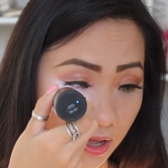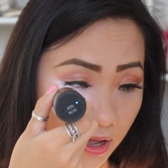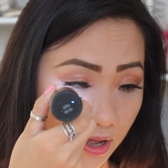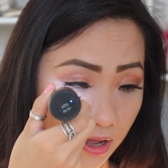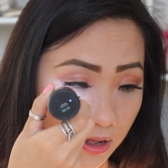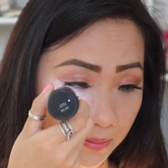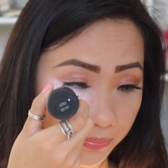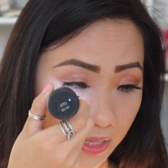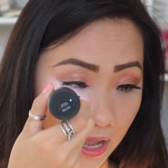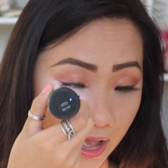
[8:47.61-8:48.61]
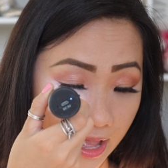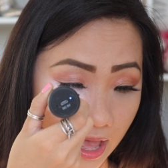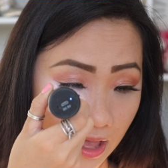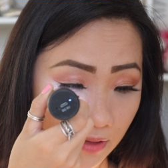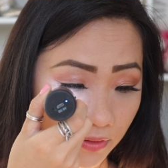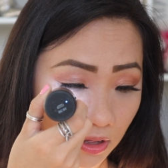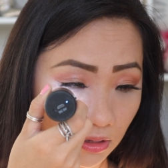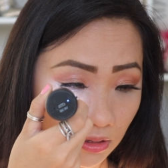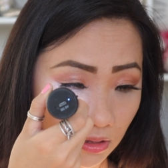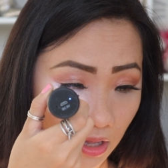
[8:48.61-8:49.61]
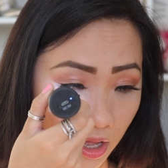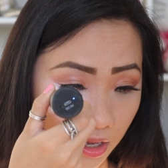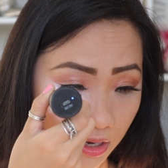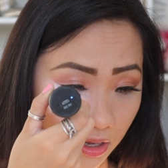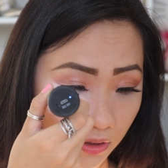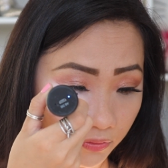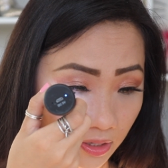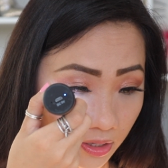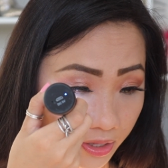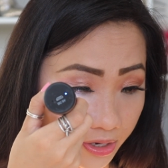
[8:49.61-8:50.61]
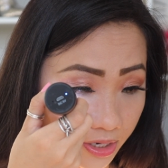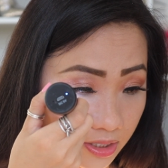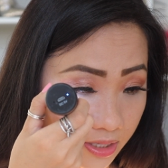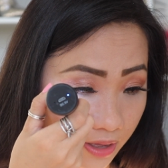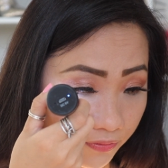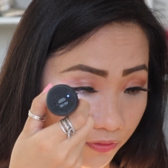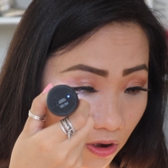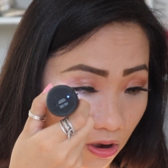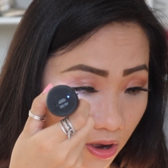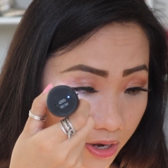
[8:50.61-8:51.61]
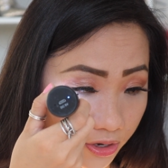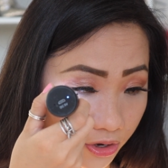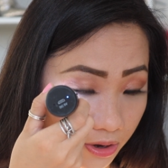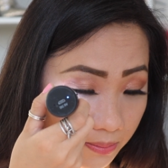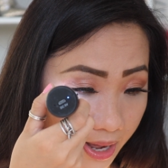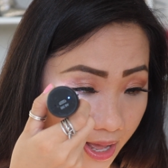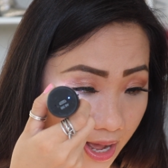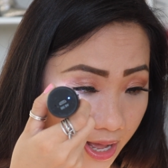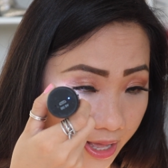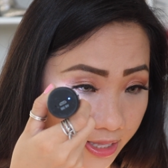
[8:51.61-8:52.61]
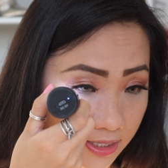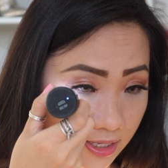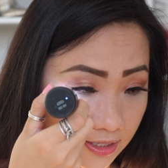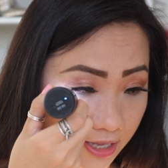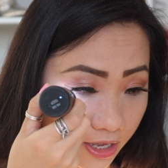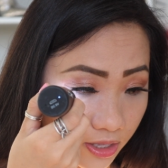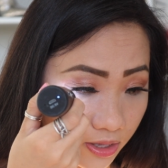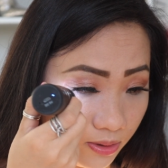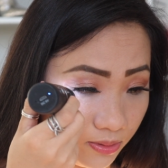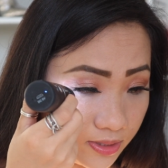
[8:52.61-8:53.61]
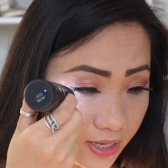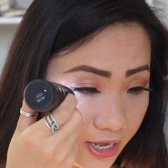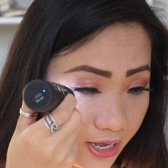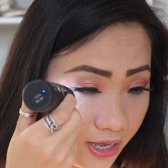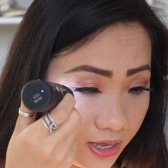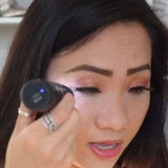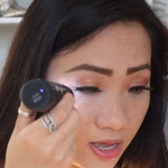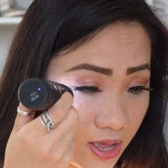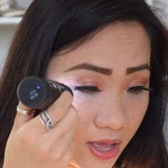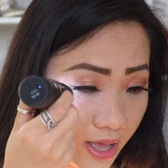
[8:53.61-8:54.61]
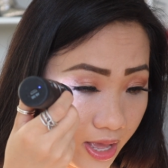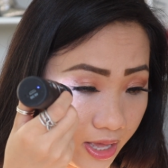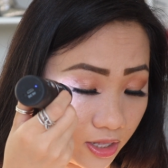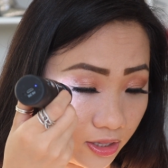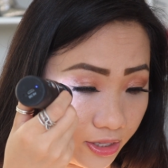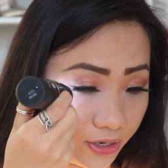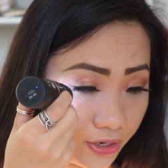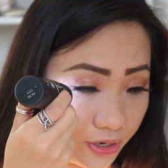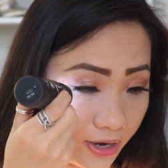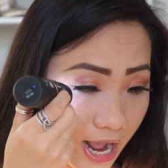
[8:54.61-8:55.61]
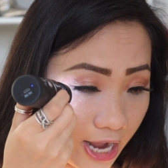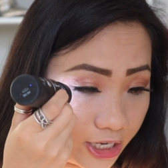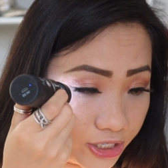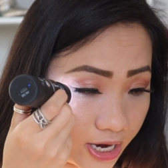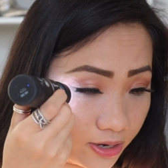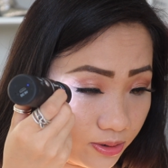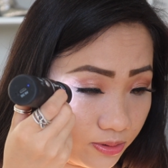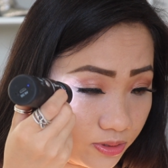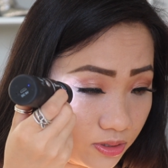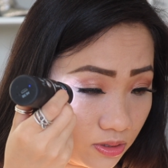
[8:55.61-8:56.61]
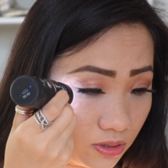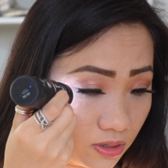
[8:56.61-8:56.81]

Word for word: Um, I have a lot of glitters that fall under my eyes since I use a, a glitter eyeshadows.